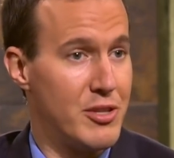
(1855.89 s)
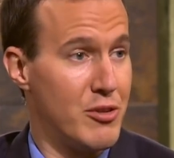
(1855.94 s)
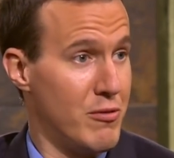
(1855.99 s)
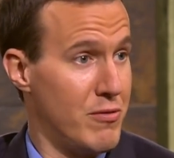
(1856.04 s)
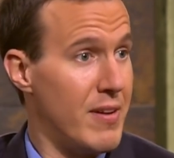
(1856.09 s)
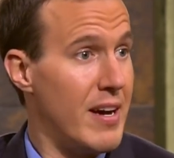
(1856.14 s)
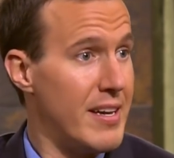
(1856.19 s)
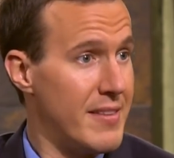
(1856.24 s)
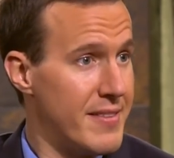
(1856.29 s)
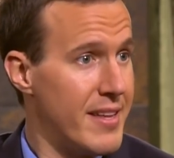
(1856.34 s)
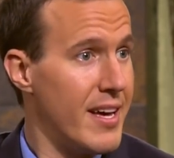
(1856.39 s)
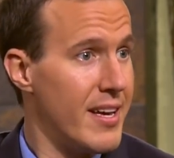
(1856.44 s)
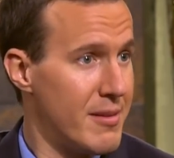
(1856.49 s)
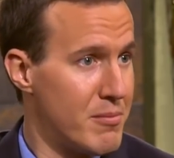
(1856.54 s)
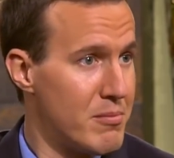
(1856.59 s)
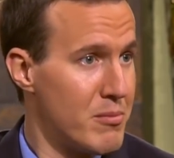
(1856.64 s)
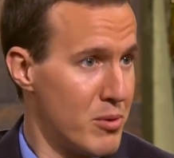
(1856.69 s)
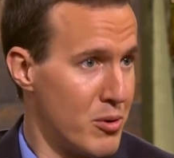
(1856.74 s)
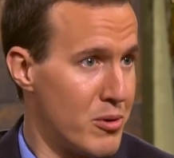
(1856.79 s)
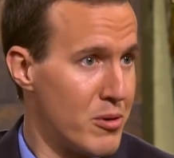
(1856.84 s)
to find
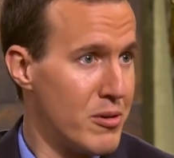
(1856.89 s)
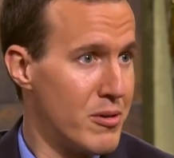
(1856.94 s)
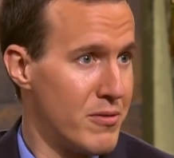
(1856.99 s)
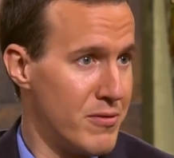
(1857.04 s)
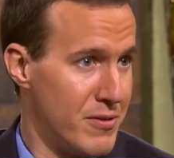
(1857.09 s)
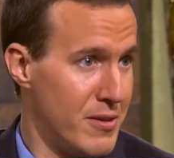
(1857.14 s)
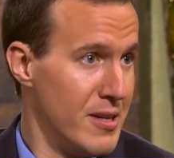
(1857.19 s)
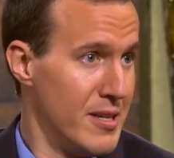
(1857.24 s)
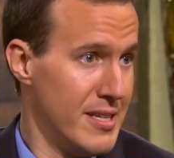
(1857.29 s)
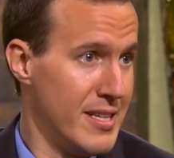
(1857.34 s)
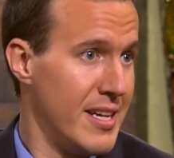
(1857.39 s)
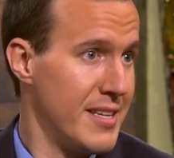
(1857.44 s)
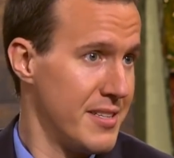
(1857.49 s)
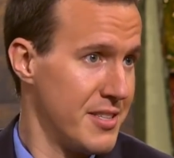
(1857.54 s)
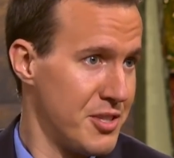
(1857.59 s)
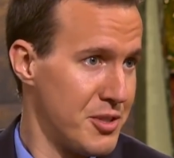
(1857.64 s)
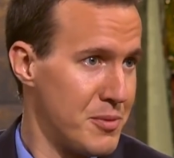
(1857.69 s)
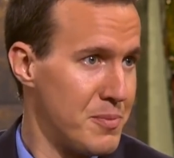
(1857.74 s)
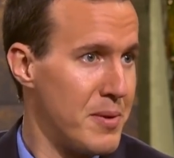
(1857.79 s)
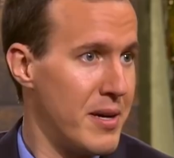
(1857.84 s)
that more fun and
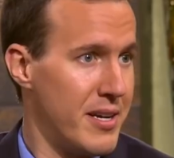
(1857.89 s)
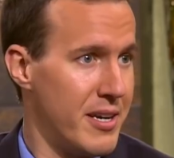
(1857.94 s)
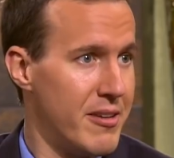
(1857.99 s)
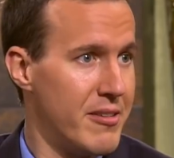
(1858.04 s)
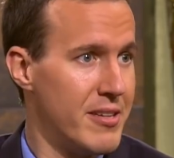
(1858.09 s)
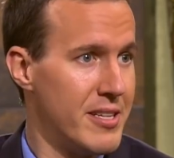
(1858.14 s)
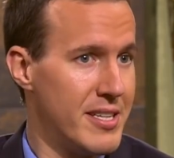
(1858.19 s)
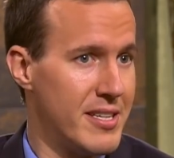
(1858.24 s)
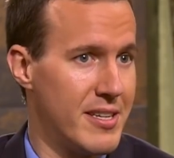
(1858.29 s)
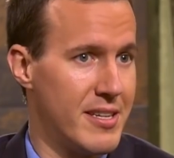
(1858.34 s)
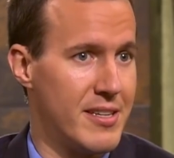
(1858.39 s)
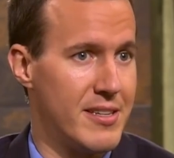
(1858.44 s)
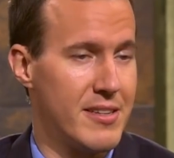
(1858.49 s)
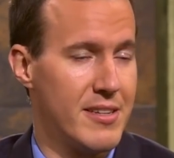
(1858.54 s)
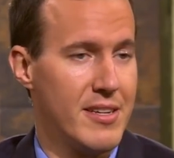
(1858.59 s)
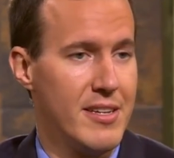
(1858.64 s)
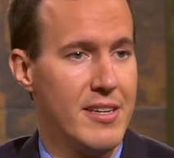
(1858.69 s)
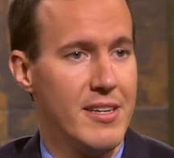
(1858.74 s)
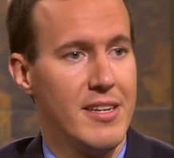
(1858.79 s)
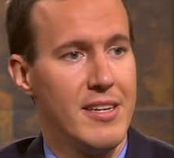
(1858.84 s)
inspiring and
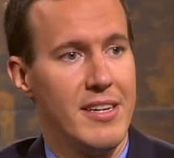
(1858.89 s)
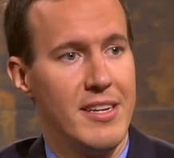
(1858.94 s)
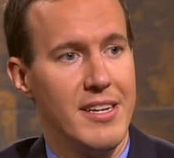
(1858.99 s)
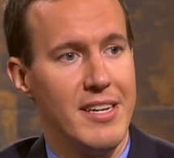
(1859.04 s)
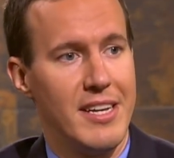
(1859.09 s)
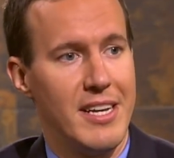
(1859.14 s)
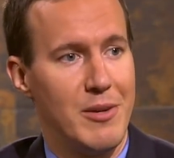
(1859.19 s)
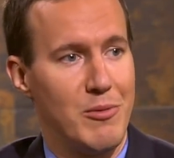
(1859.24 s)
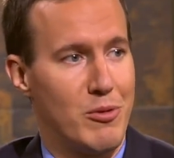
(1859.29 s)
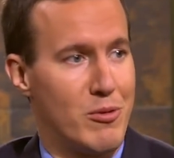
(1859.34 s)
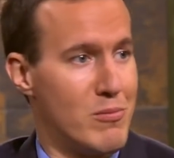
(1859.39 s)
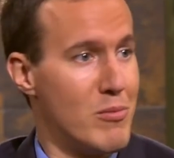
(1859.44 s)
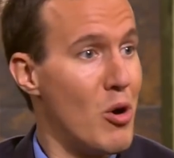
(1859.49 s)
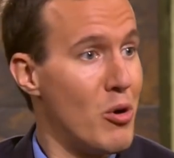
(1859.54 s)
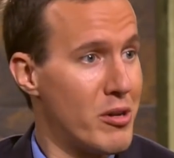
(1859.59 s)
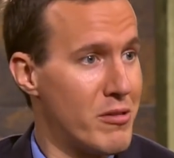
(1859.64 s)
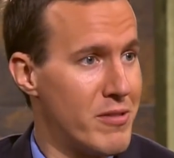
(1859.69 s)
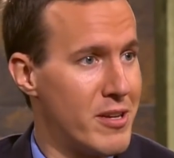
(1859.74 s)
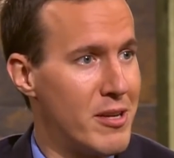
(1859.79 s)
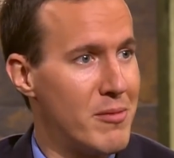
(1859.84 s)
satisfying, and would yeah.
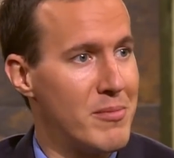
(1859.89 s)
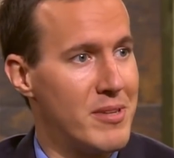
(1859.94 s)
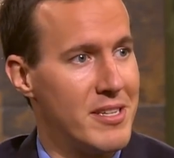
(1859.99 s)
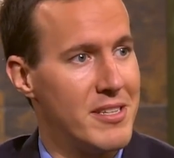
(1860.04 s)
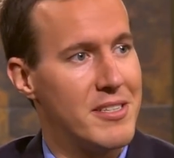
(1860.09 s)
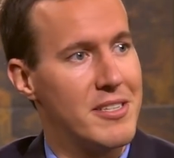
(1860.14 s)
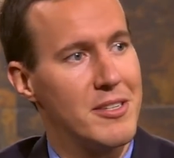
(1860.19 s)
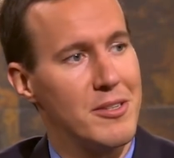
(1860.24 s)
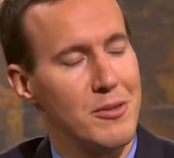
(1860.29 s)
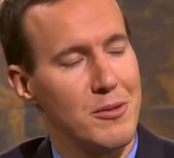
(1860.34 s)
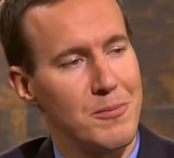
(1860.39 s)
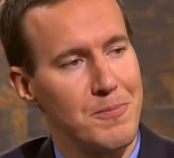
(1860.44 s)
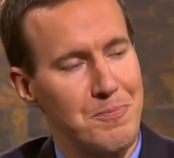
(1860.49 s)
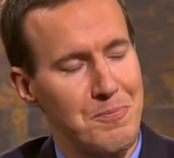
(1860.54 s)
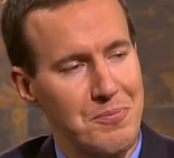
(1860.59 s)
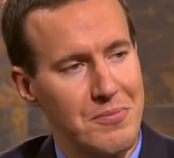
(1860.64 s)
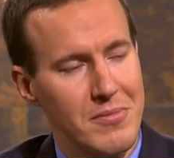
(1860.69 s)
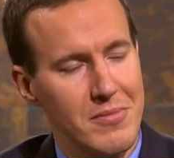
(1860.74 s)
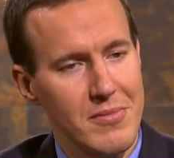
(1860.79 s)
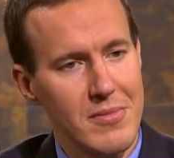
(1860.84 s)
motivate me too.
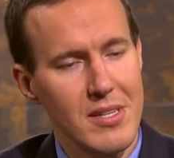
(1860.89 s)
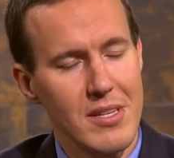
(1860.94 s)
Sure.